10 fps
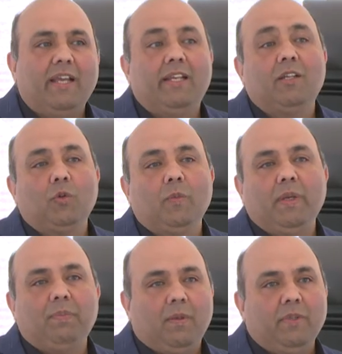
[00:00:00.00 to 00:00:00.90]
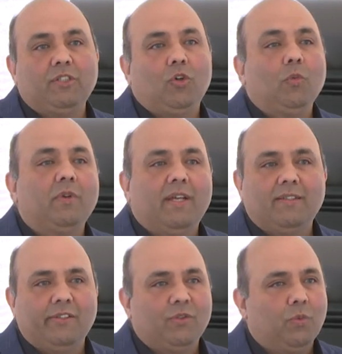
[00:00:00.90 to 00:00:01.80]
and it will be published open
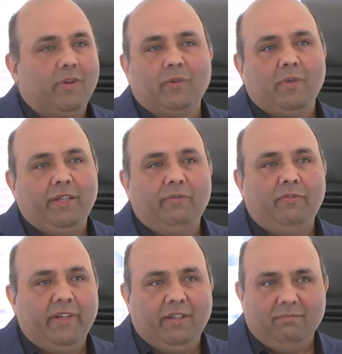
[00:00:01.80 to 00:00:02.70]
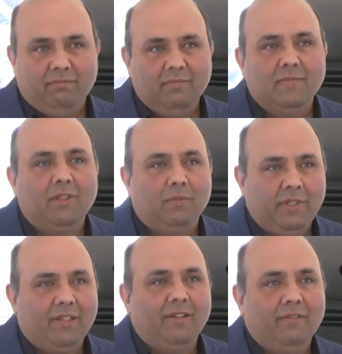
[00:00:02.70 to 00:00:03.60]
access worldwide free
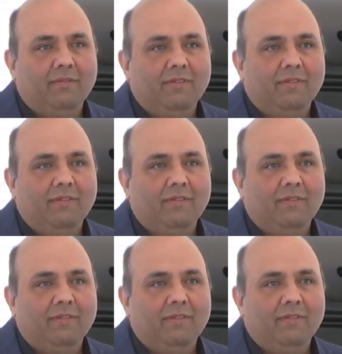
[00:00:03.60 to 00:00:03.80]
completely.